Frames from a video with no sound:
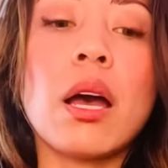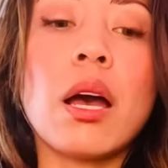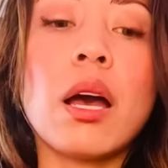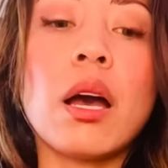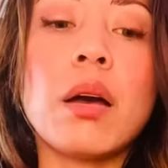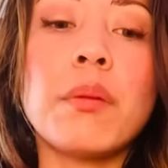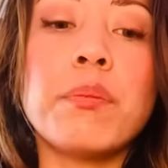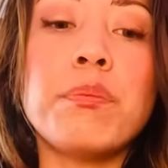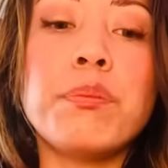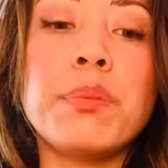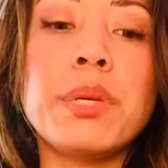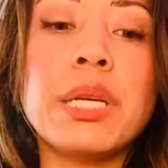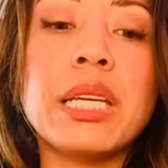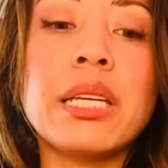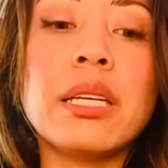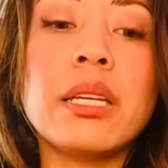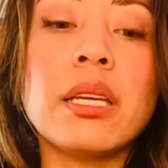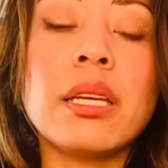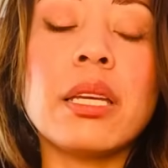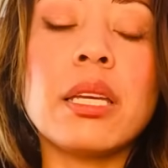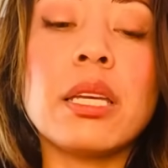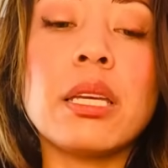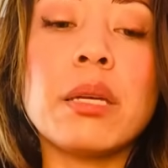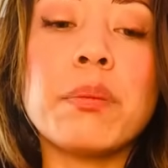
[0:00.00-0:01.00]
A big
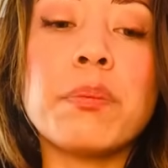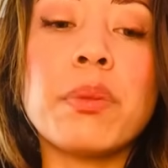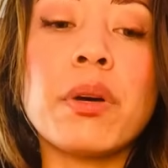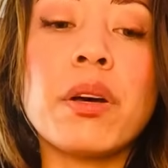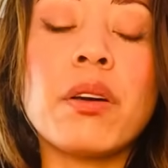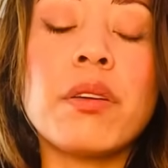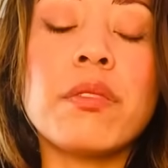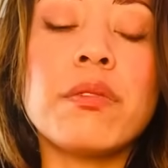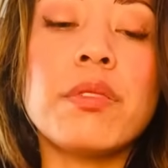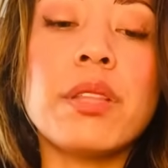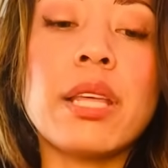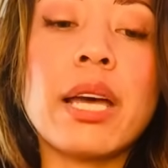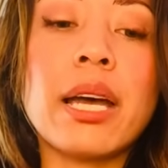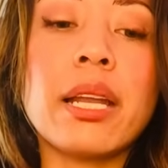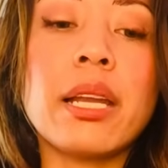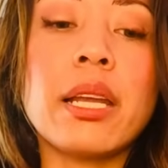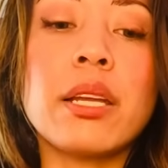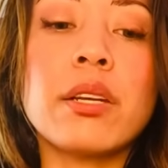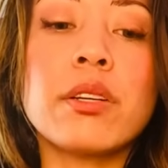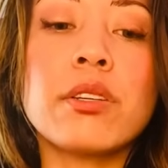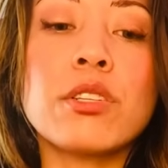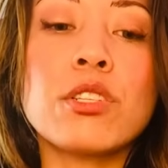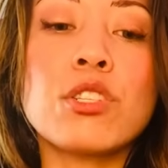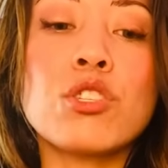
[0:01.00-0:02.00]
heap of that
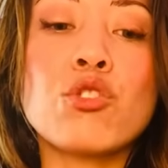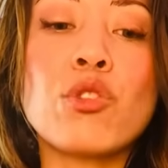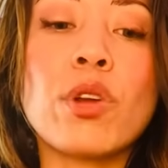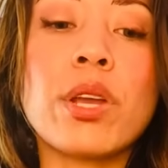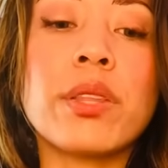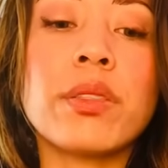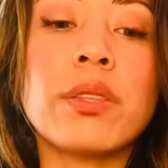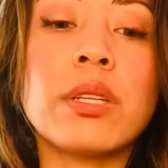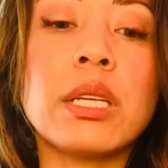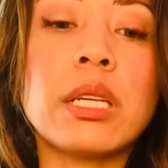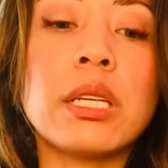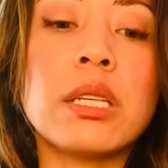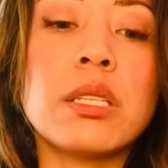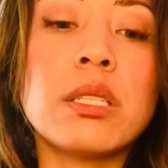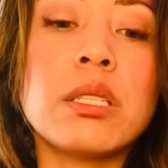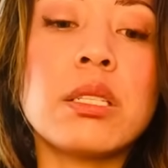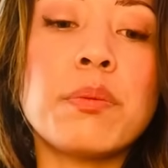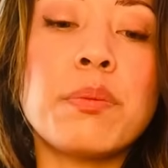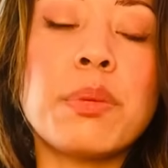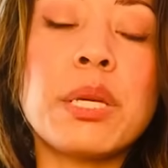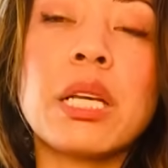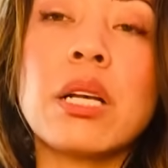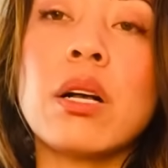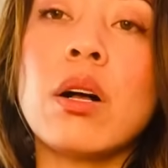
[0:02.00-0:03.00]
inner strength needed
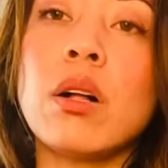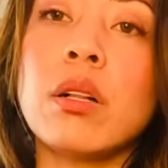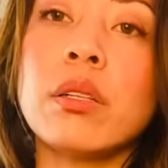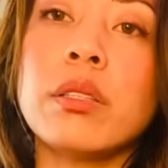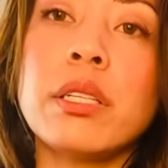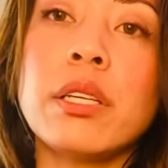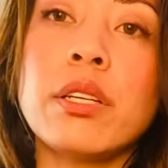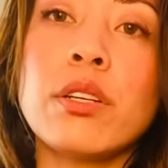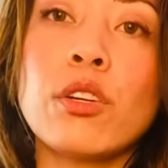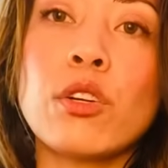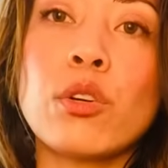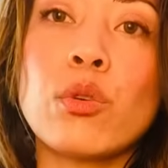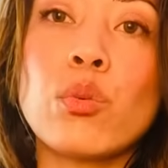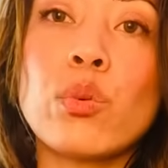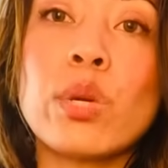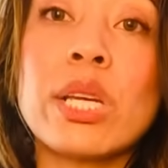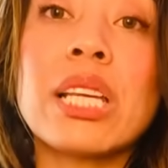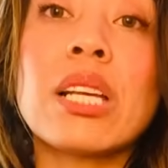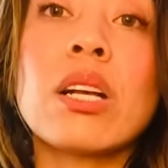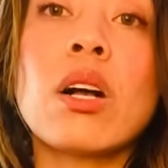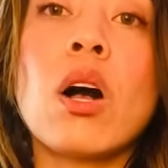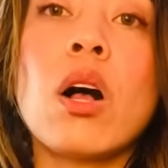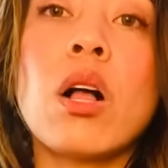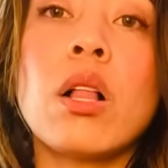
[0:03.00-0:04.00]
to be called in, or
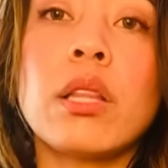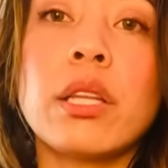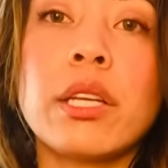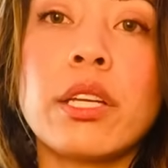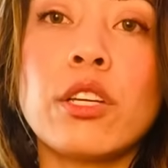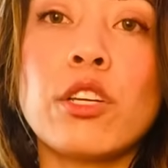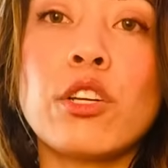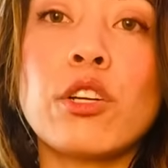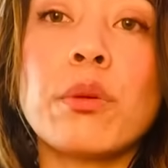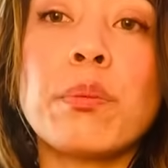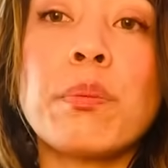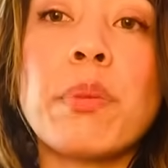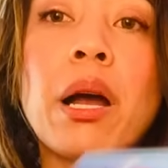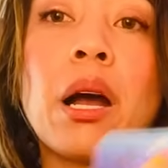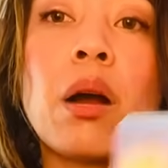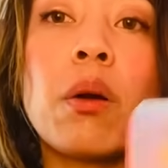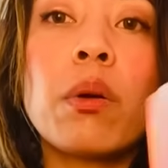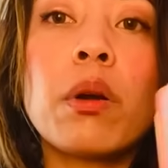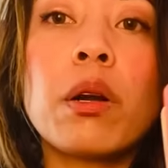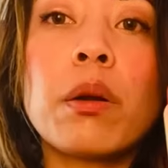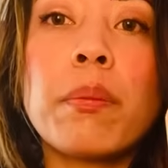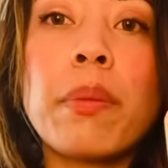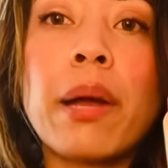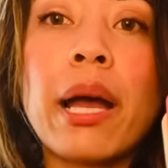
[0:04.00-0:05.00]
recalling your
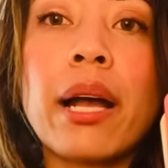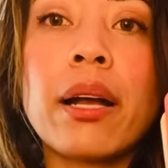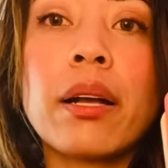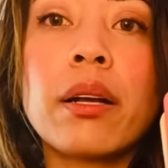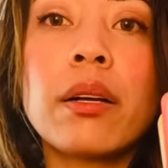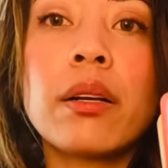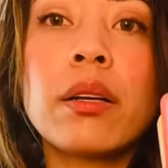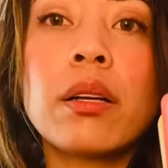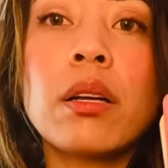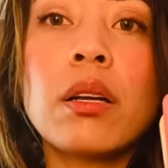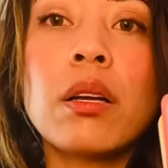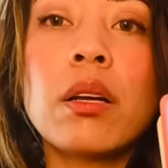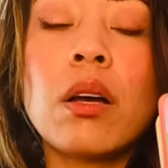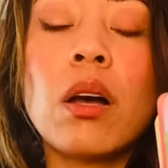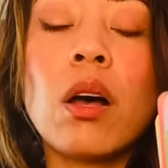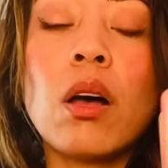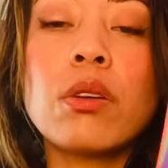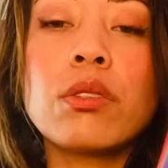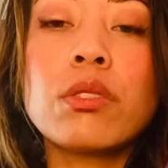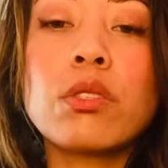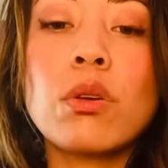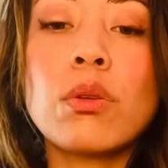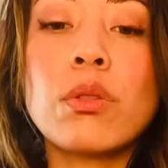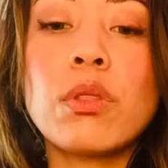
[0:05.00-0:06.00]
power back.
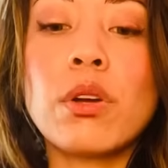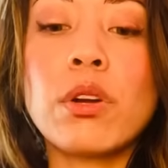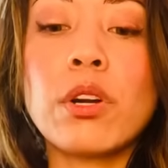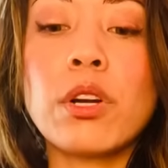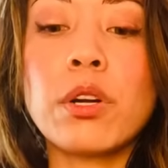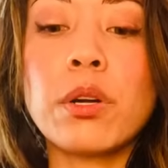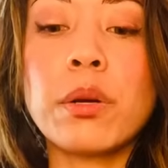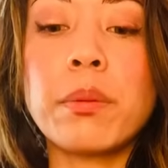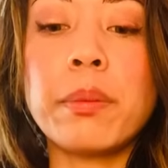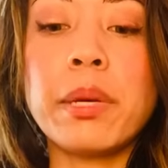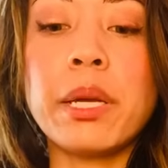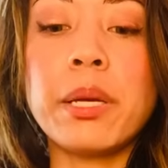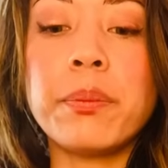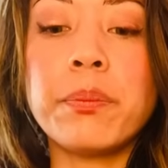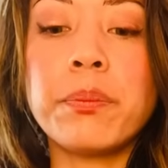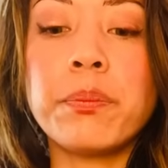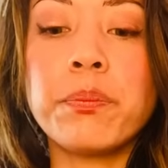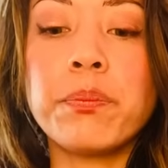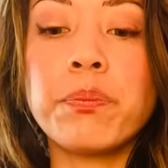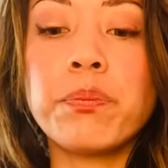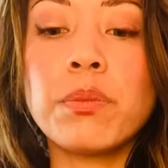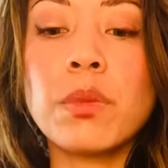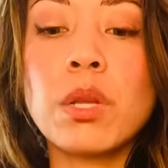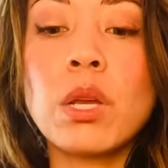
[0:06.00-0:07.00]
Also the Hermit.
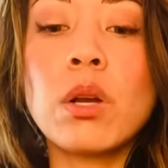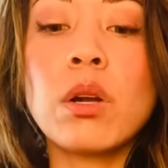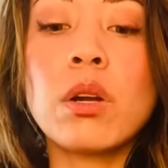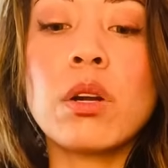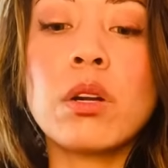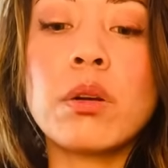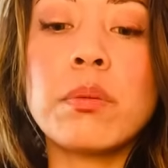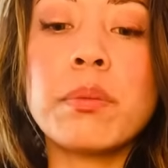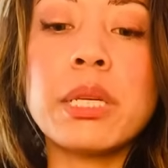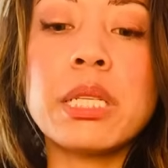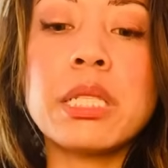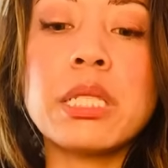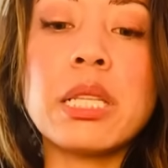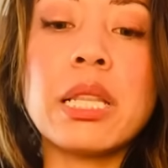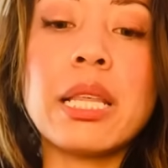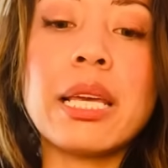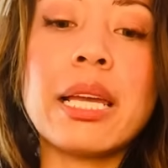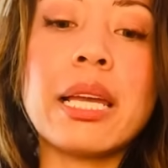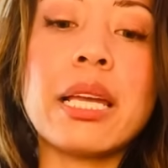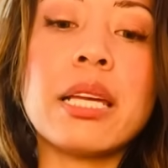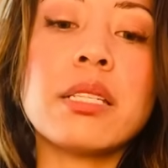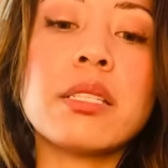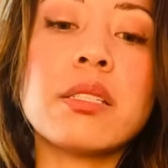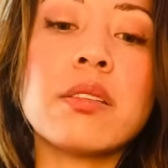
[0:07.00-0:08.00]
Hermit to
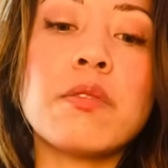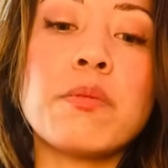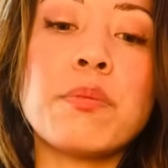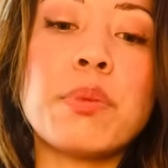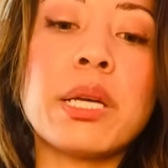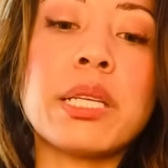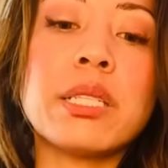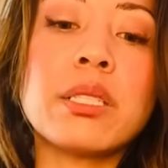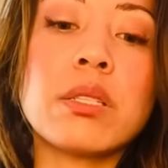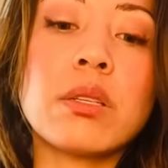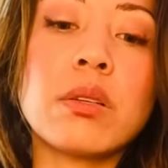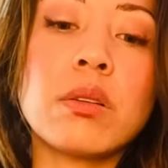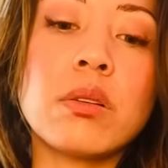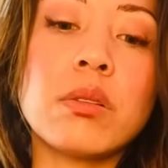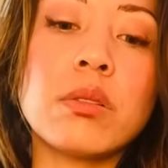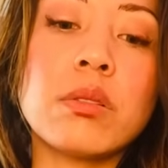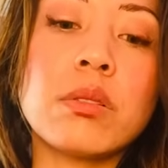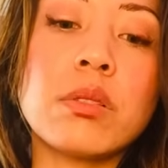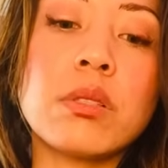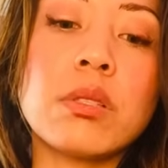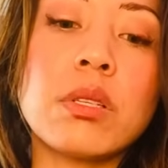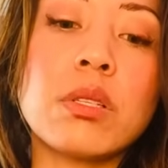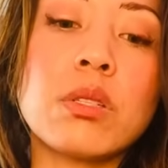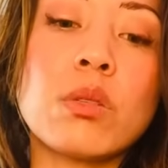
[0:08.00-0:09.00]
the Ace of
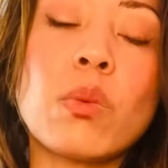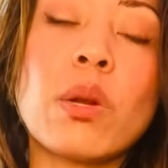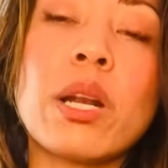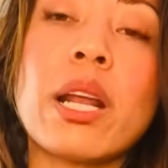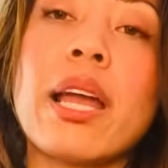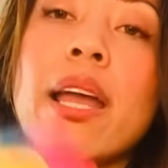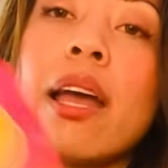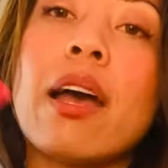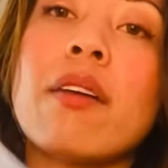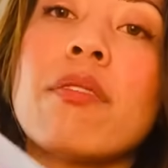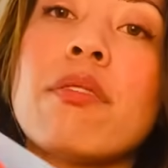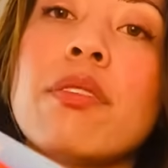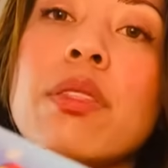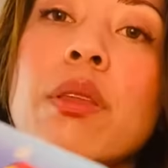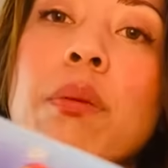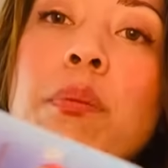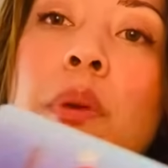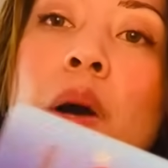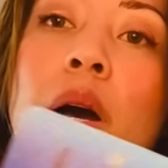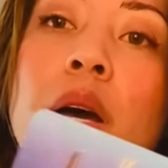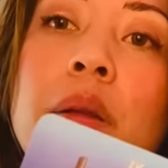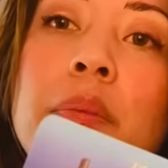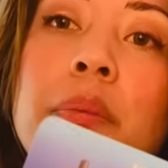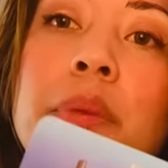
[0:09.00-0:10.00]
Pentacles is what I have at the
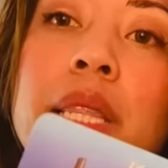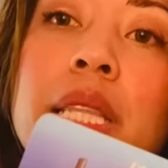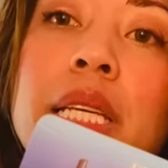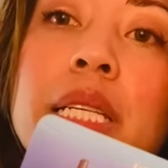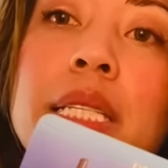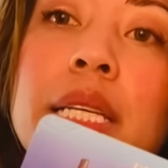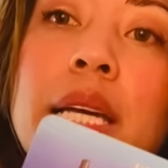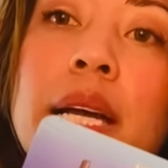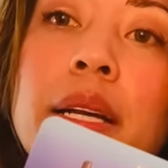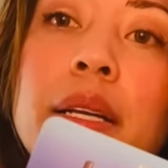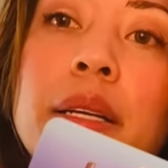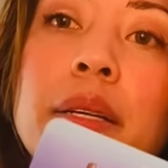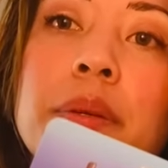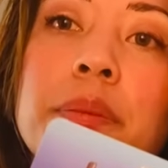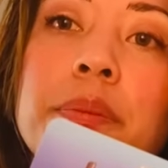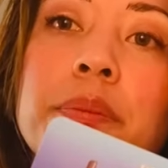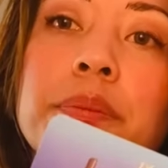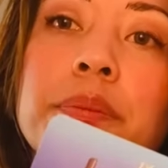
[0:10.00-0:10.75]
bottom of the deck.